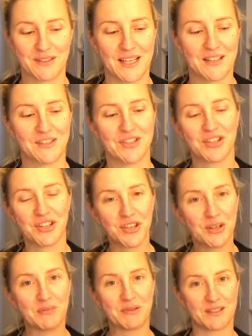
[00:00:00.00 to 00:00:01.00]
And
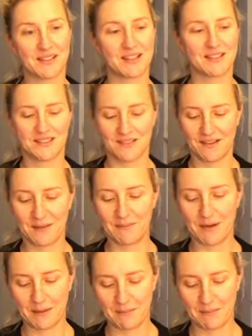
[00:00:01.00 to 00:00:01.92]
2 products that are in my